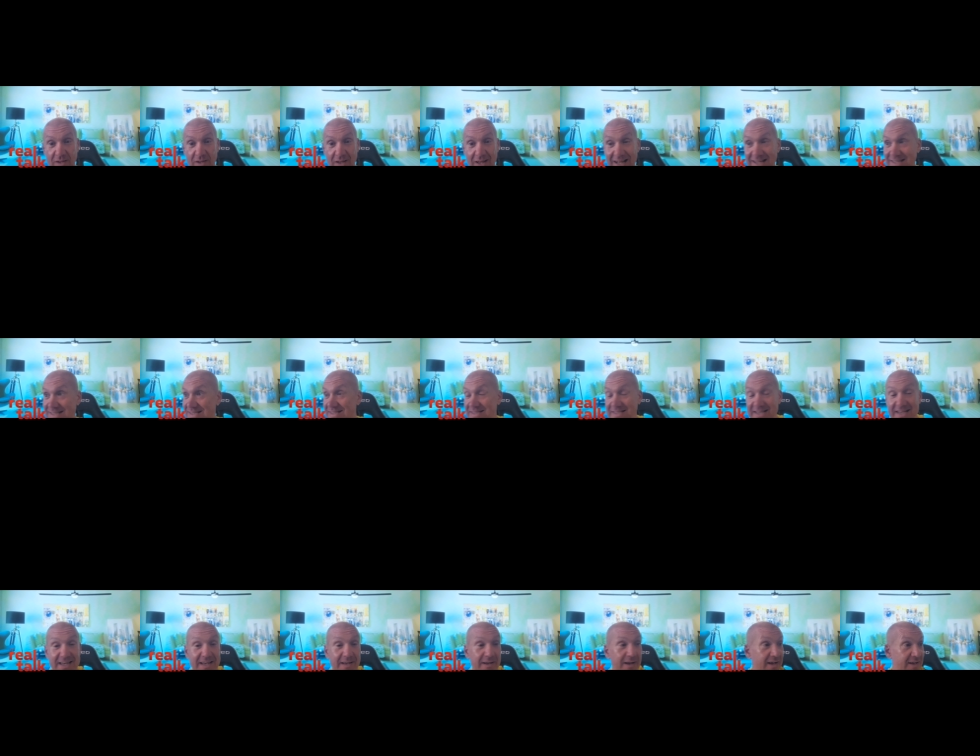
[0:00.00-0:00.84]
And
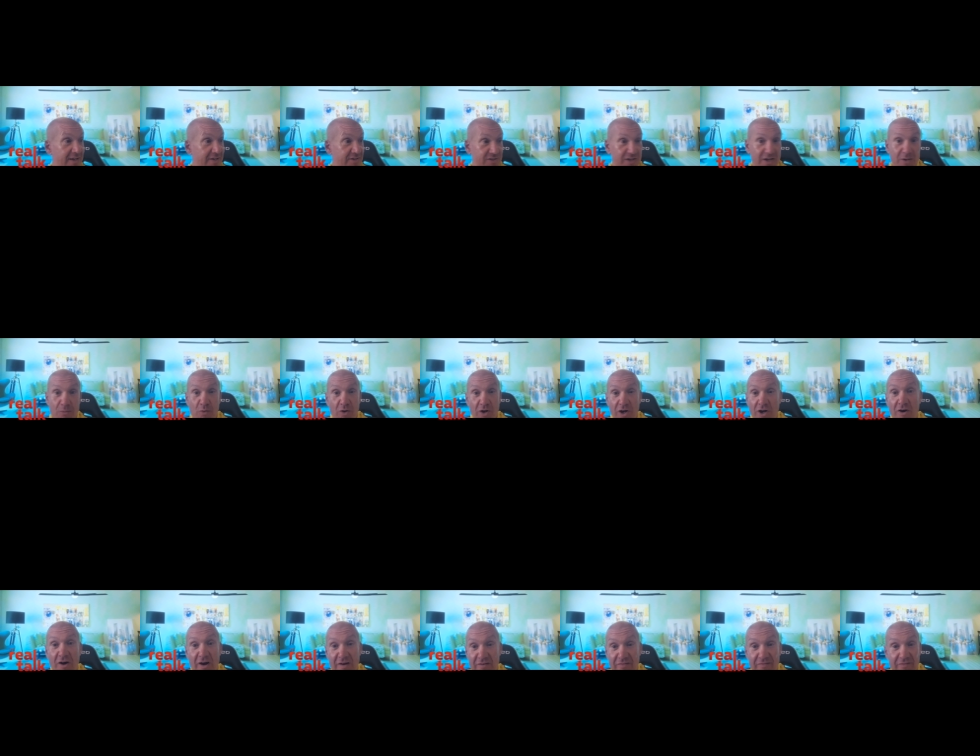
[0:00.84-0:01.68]
see
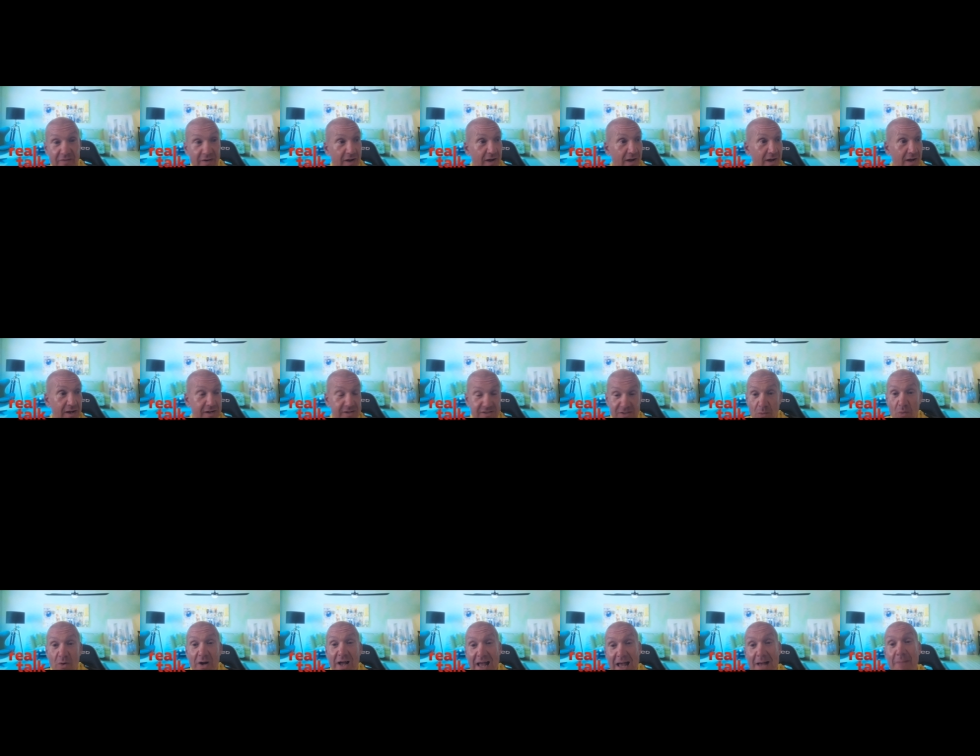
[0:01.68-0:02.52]

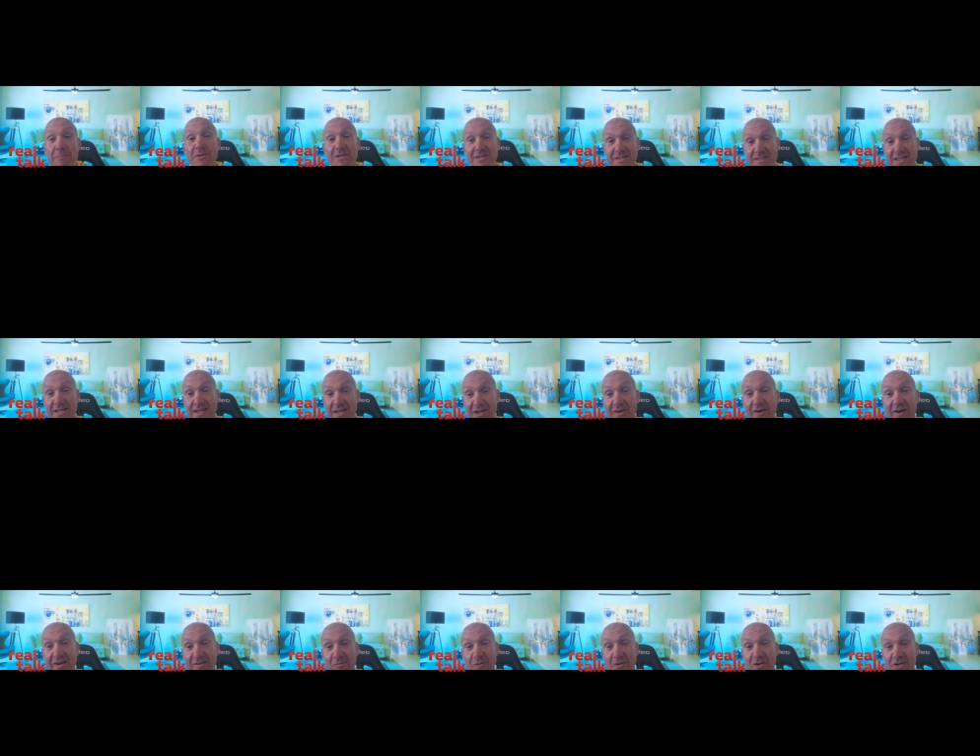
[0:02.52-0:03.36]
what happens in
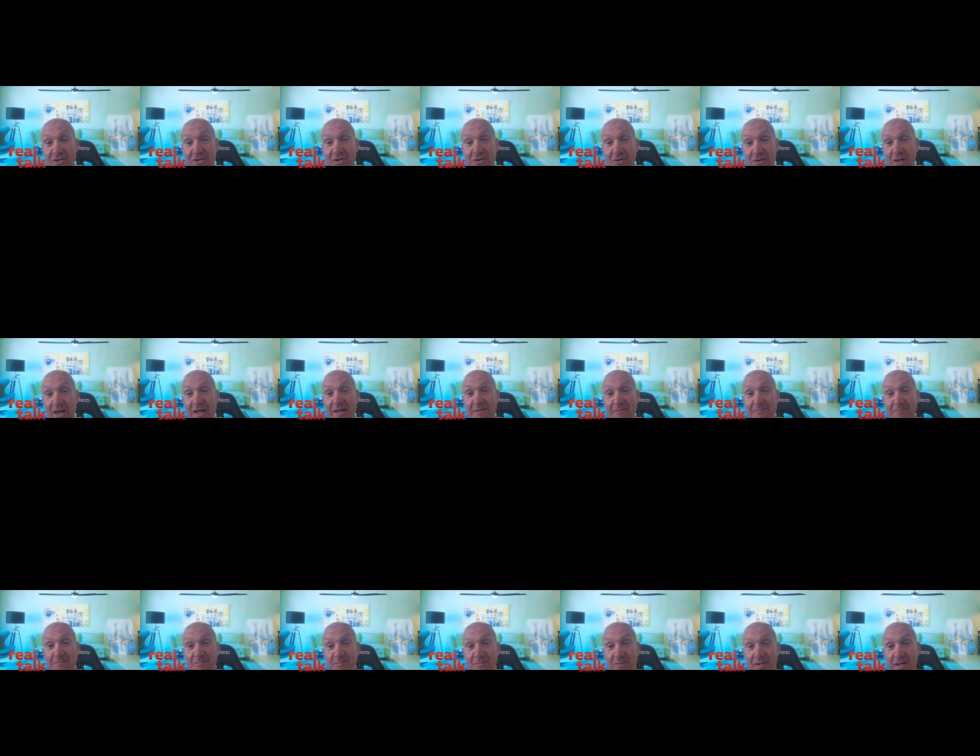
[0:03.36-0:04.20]
life when you do that.
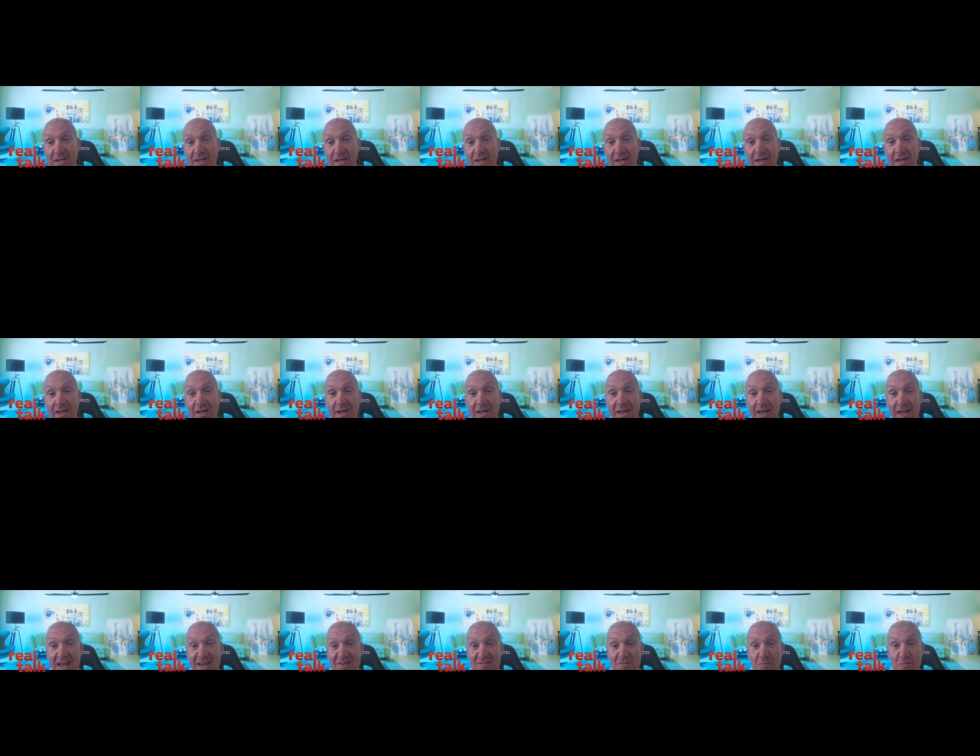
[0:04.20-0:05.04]

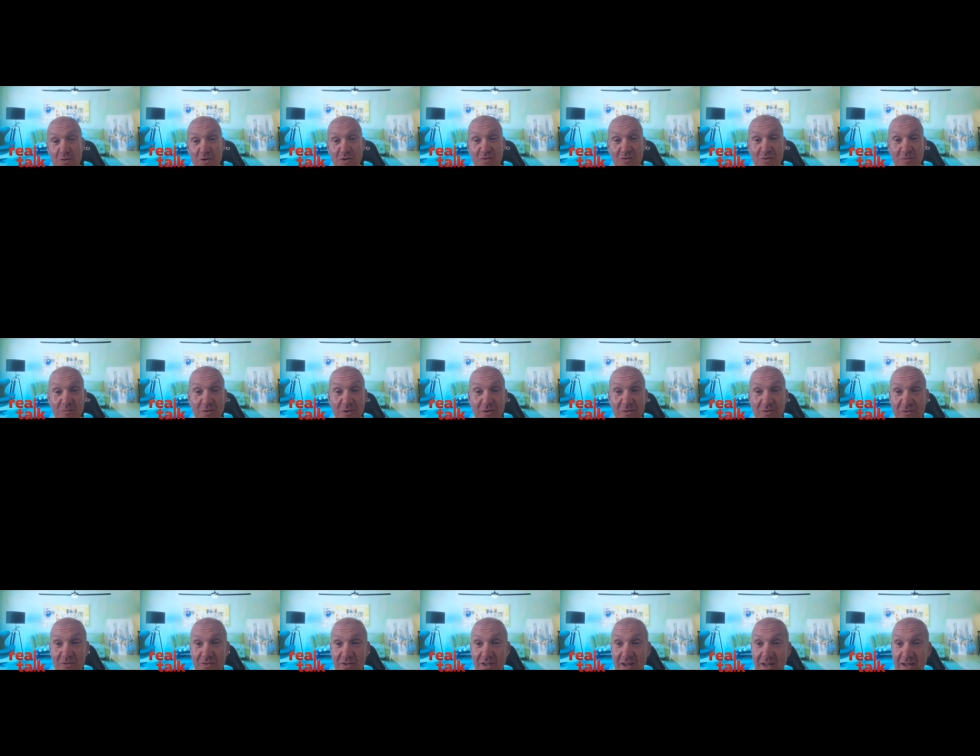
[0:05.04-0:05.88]
Have a beautiful,
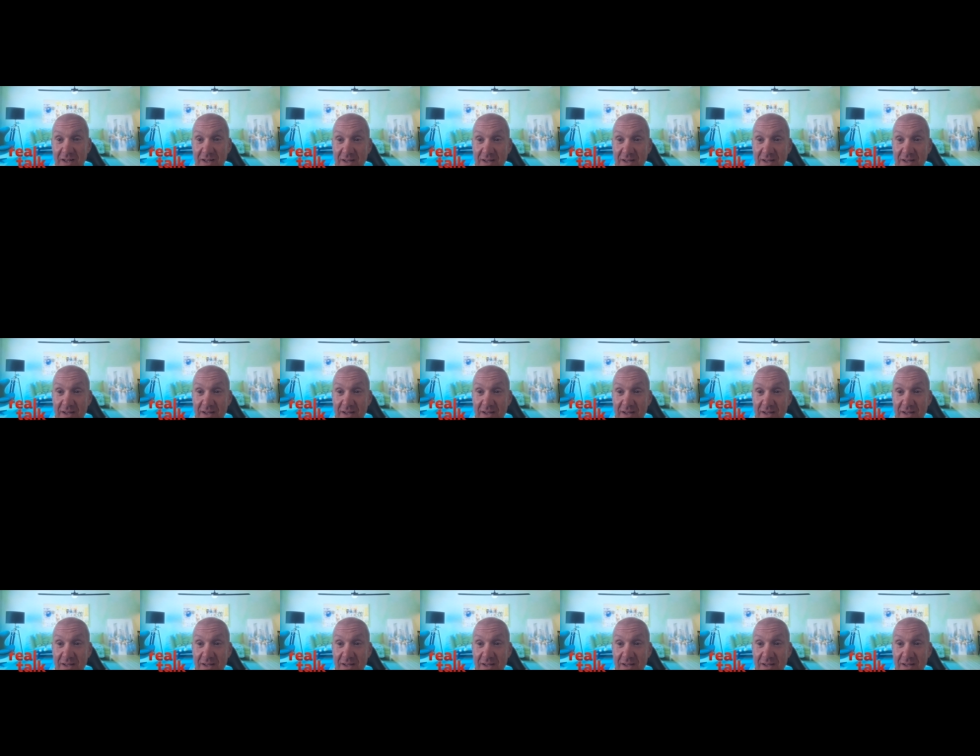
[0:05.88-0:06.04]
beautiful day.